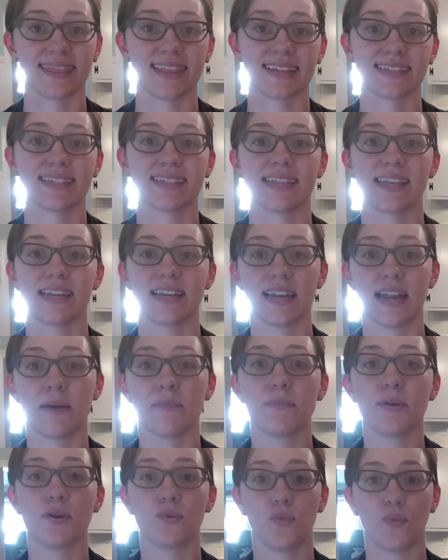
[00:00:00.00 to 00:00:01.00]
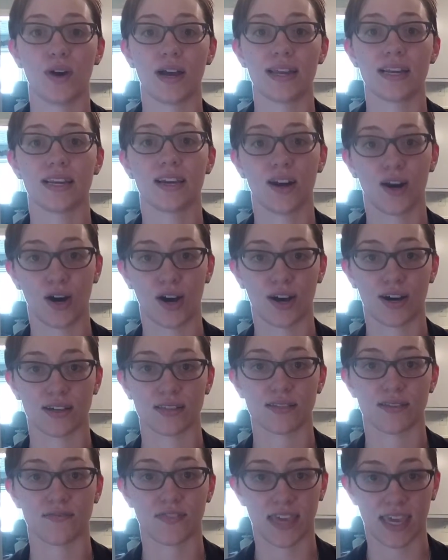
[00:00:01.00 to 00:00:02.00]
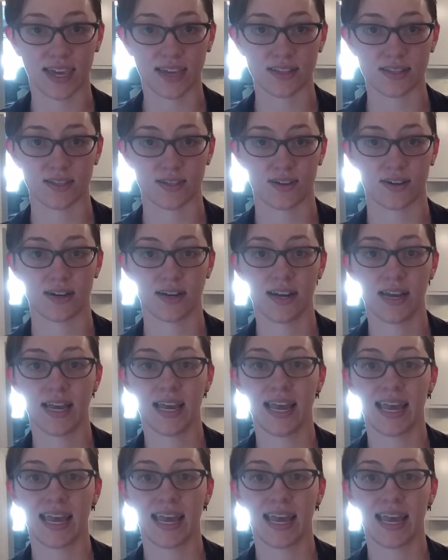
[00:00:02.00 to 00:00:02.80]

and that's the #1 cause of cancer.